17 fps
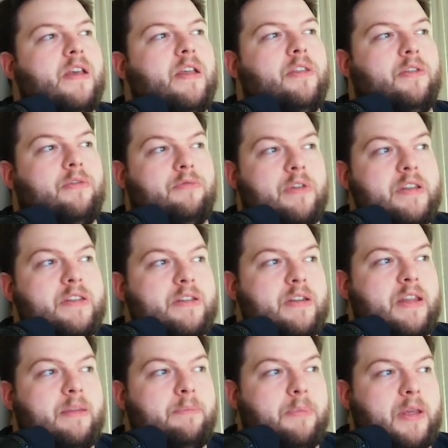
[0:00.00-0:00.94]
The
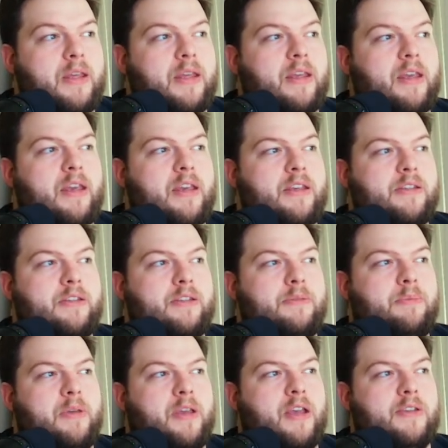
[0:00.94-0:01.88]
reason being is
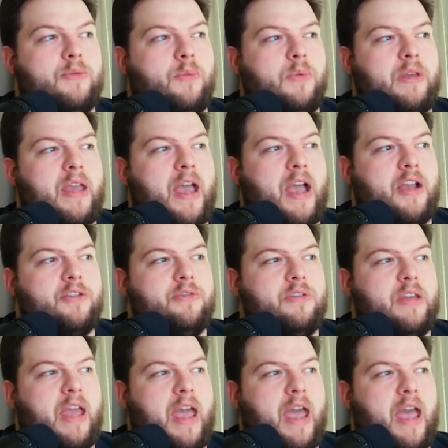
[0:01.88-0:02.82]
because we
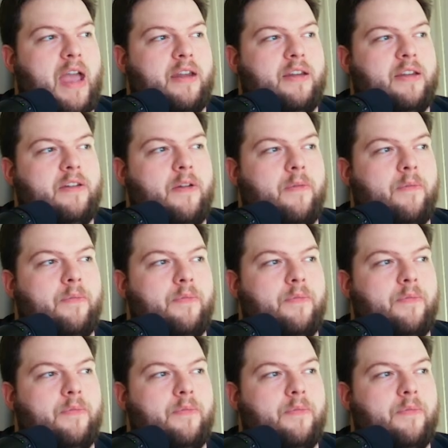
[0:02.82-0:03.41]
actually added